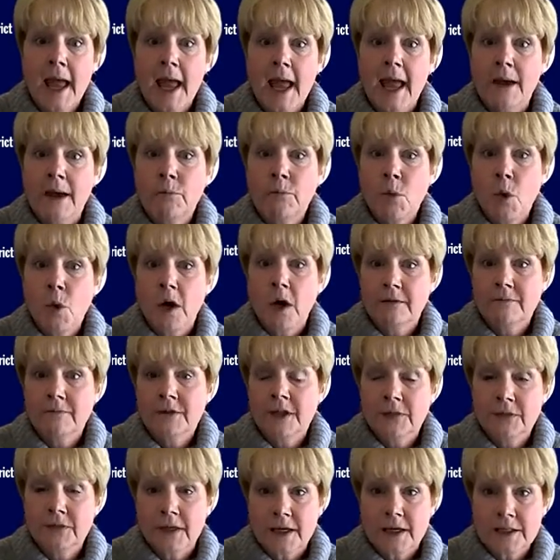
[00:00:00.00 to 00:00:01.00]
and one of the
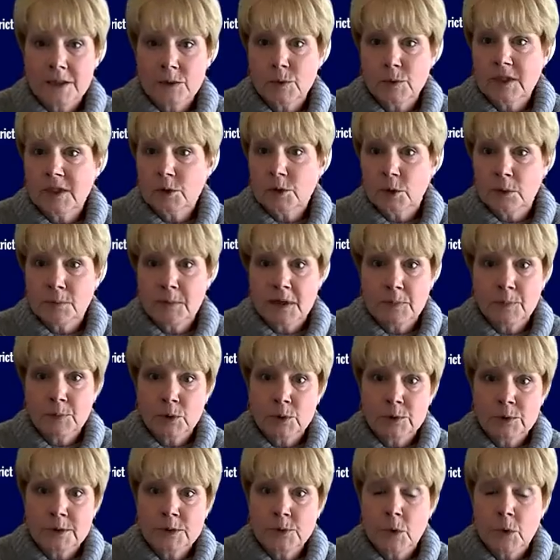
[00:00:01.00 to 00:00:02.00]
things with swimming
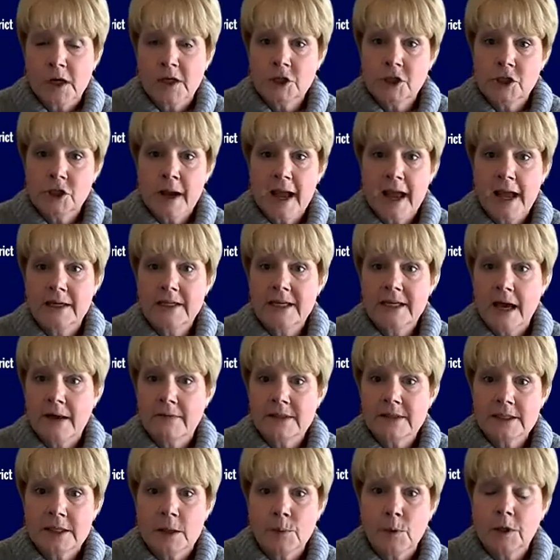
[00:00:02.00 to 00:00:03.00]
pools was you had to have
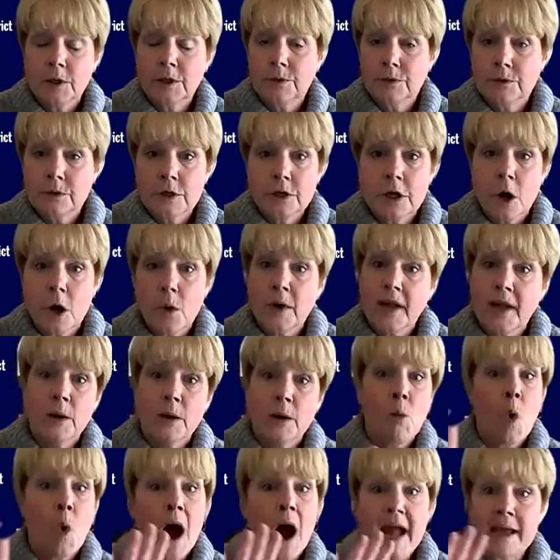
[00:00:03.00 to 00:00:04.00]
someone who could go in and
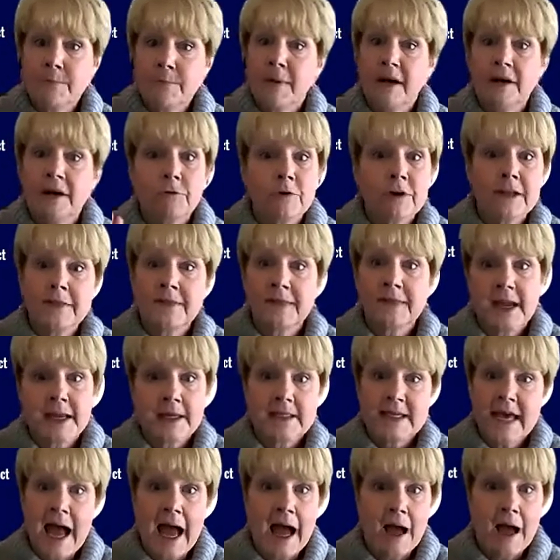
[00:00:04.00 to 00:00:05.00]
wipe everything
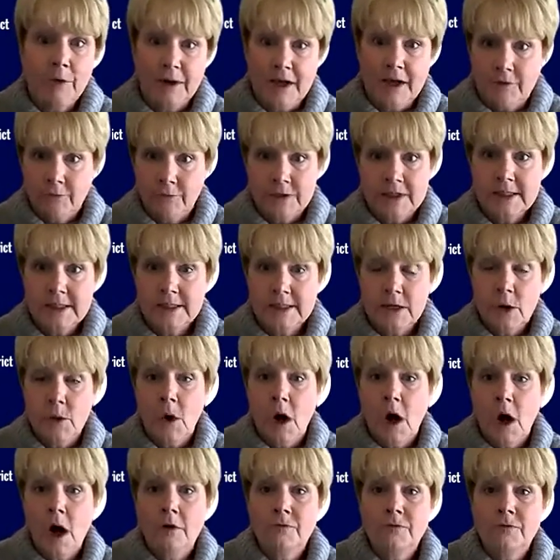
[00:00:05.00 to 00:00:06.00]
down every so
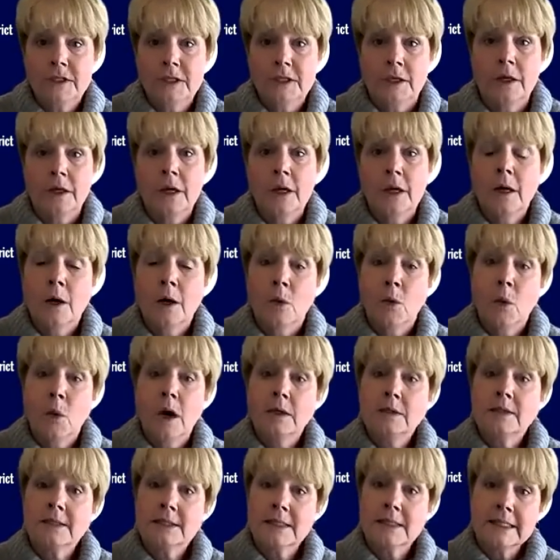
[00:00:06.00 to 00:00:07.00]
often. Well,
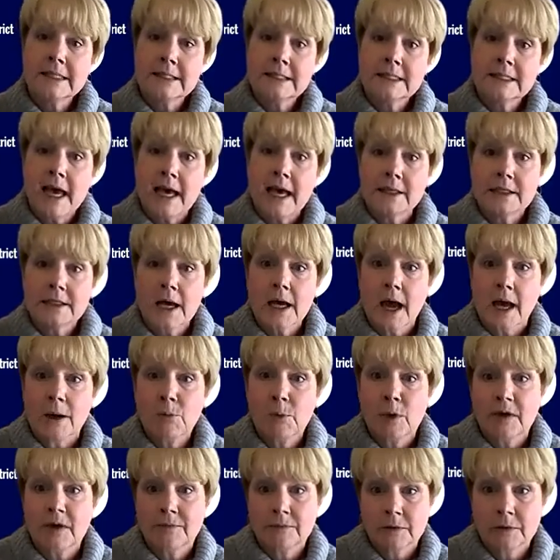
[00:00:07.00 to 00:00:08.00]
since that time,
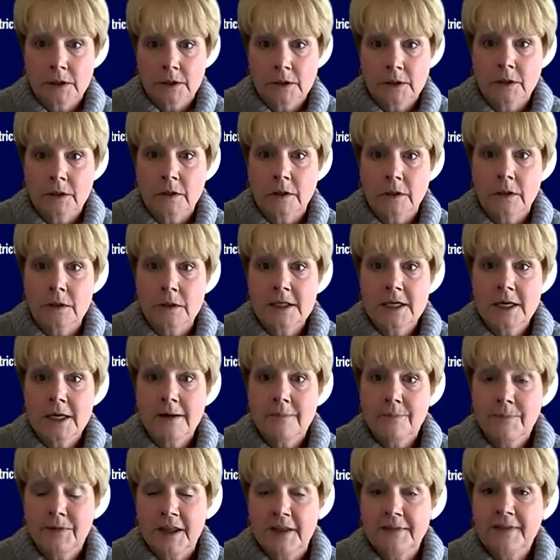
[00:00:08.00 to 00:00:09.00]
we've learned
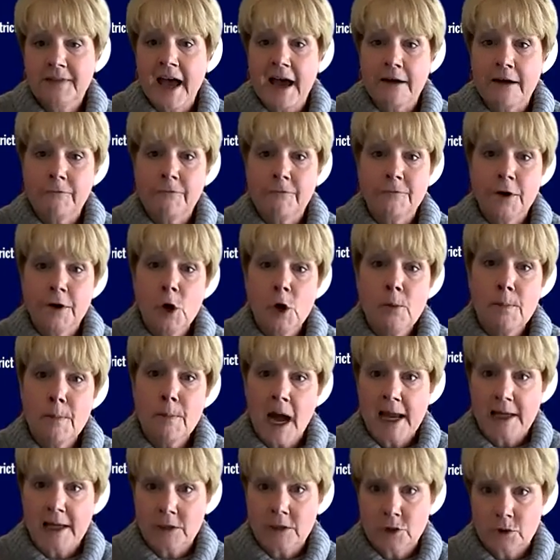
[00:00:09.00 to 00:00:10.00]
that that
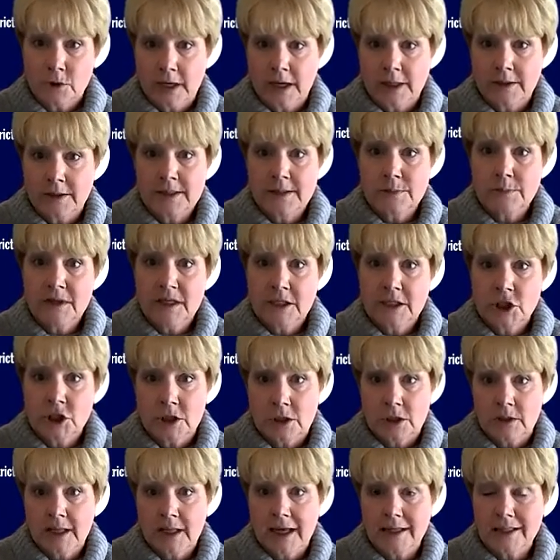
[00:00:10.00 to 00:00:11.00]
fomite
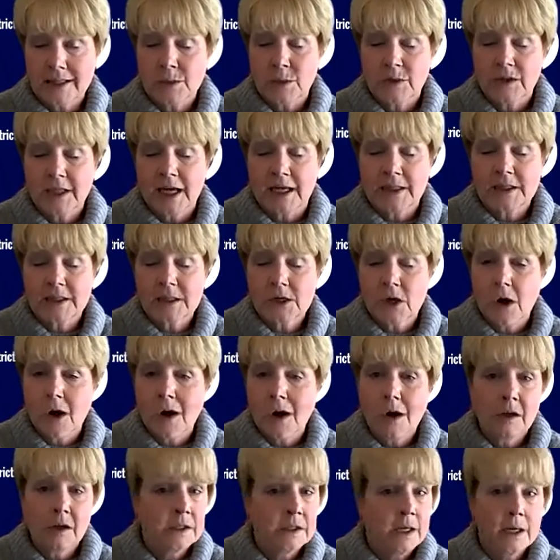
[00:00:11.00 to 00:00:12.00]
transmission, that's what that's
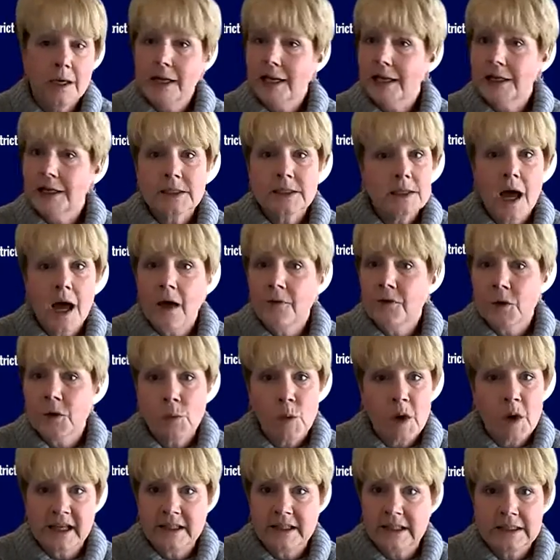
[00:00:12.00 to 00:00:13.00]
called, is not the
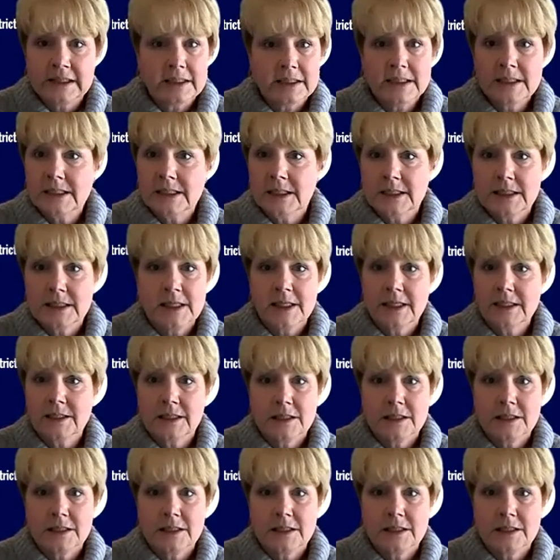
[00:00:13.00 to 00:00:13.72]
way that this disease